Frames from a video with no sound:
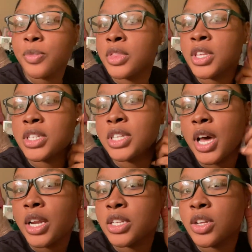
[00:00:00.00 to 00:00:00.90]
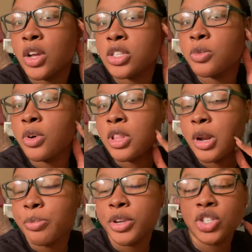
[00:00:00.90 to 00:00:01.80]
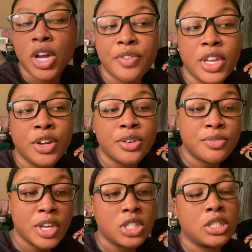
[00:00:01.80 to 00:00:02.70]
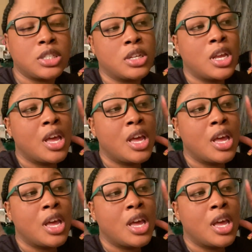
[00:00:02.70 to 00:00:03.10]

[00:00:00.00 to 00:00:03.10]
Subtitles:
This side is all swollen. I'm pretty sure I have an ear infection.